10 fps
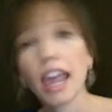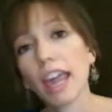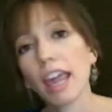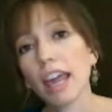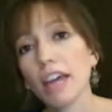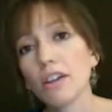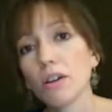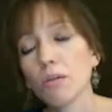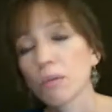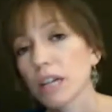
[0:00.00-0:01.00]
and
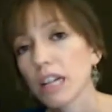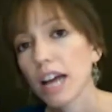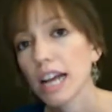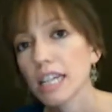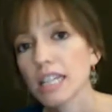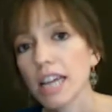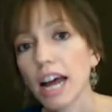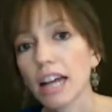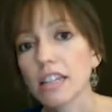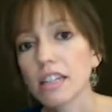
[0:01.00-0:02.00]
realized
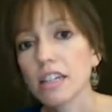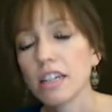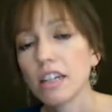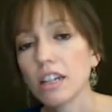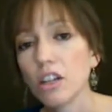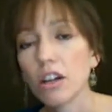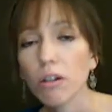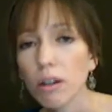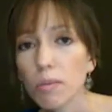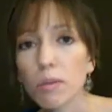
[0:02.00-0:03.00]
that
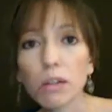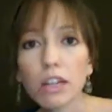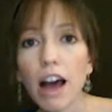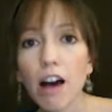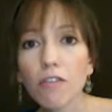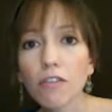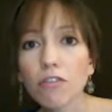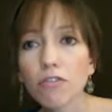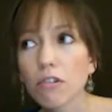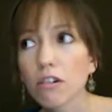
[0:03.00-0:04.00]
it'd be really helpful
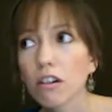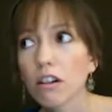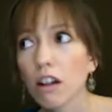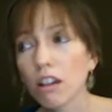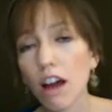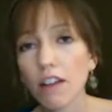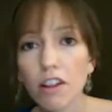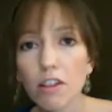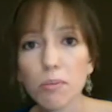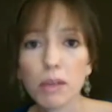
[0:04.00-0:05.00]
for a lot of
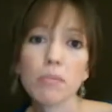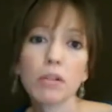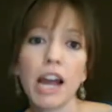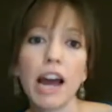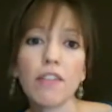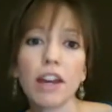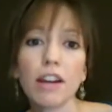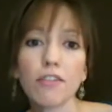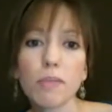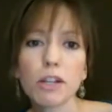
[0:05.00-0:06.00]
other people to have that
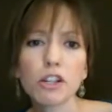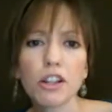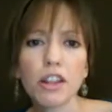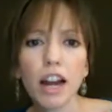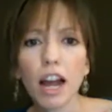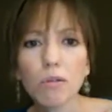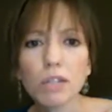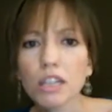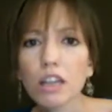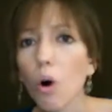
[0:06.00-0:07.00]
information, that I
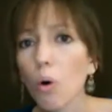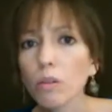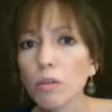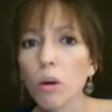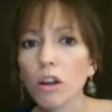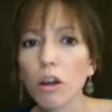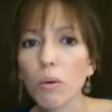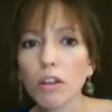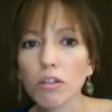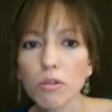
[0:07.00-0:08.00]
wasn't the only one
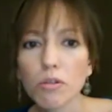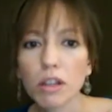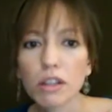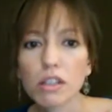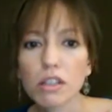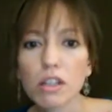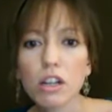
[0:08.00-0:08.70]
going through this.